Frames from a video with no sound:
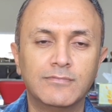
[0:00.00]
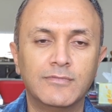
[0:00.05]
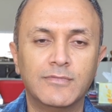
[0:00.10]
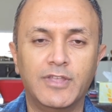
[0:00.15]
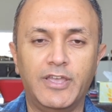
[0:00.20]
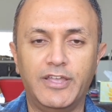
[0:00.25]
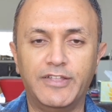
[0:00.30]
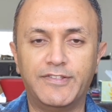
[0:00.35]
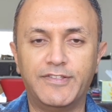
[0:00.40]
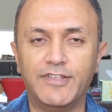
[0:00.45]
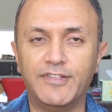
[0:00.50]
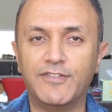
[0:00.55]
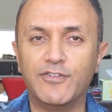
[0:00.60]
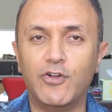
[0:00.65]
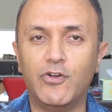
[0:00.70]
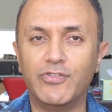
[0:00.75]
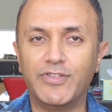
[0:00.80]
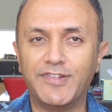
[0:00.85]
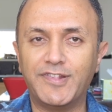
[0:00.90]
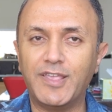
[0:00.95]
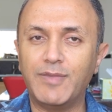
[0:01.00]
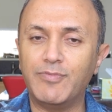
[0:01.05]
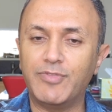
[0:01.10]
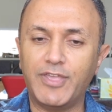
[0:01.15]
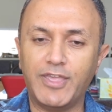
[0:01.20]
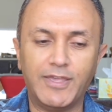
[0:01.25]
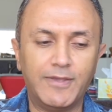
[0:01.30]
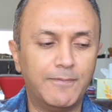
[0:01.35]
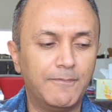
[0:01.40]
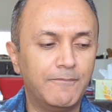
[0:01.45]
It's all the same
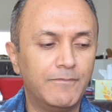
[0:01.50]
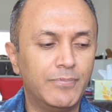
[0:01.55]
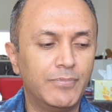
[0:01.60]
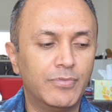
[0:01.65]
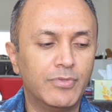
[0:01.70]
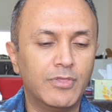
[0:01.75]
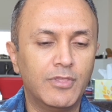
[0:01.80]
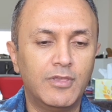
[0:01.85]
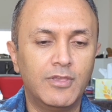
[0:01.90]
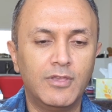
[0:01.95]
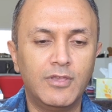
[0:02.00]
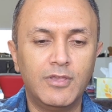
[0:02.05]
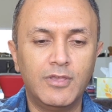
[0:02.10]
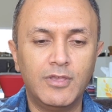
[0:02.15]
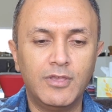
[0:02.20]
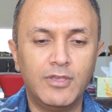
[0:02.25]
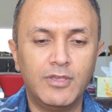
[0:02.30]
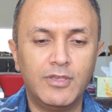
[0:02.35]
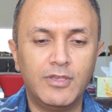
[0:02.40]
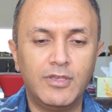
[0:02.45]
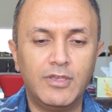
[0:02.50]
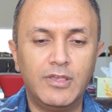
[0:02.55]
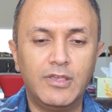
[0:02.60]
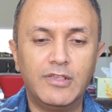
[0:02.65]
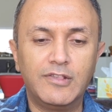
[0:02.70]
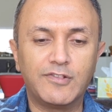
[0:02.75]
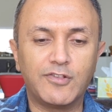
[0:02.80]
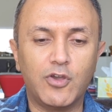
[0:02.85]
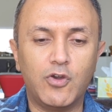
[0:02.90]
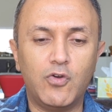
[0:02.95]
thing.
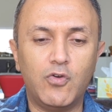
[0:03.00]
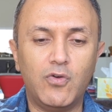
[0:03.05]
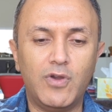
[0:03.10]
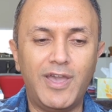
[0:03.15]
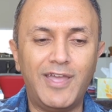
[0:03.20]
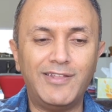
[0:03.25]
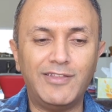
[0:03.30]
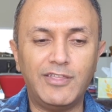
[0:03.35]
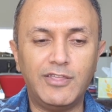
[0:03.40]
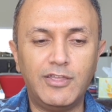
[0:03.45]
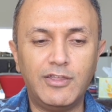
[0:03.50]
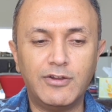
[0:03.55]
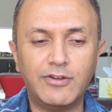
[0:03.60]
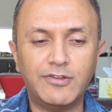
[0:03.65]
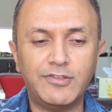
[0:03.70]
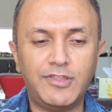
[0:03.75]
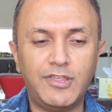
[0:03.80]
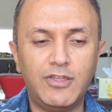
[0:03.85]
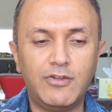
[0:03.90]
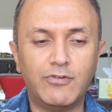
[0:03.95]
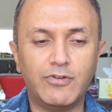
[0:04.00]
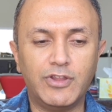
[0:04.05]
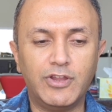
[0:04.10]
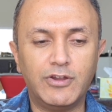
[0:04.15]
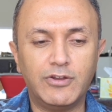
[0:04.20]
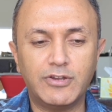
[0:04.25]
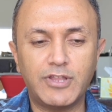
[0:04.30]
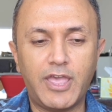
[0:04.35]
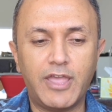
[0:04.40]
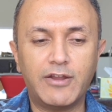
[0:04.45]
So an ERD or
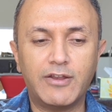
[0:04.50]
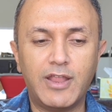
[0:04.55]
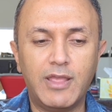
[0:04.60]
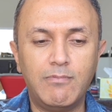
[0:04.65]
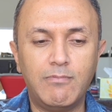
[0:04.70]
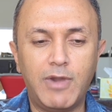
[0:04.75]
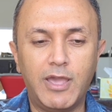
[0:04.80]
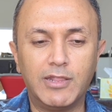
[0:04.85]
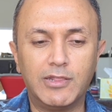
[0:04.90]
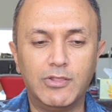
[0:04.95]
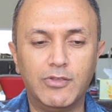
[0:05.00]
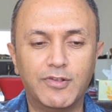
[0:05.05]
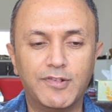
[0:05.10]
ER diagram might look